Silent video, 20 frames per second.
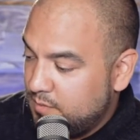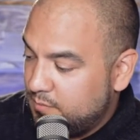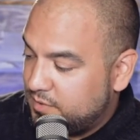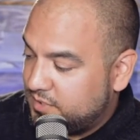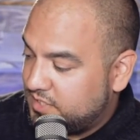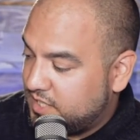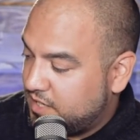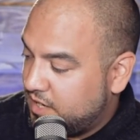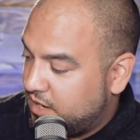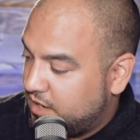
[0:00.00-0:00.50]

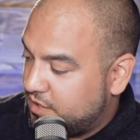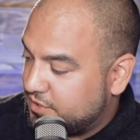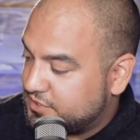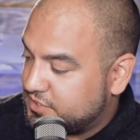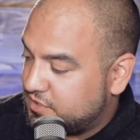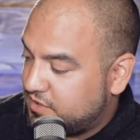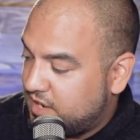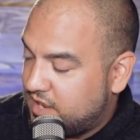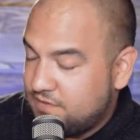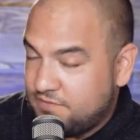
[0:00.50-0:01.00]
But then I
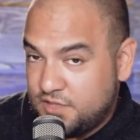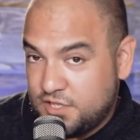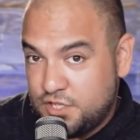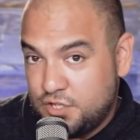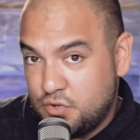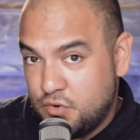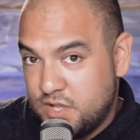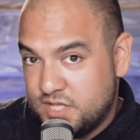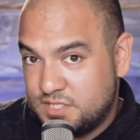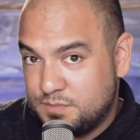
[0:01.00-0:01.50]
also have
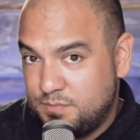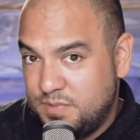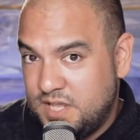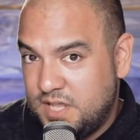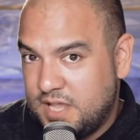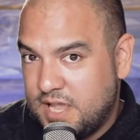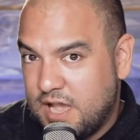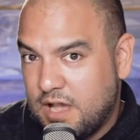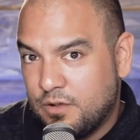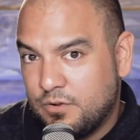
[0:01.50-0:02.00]
the
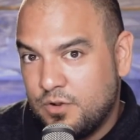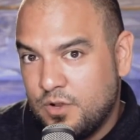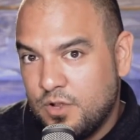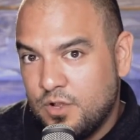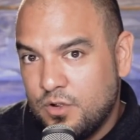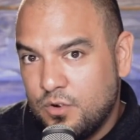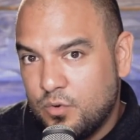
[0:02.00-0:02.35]
USB out,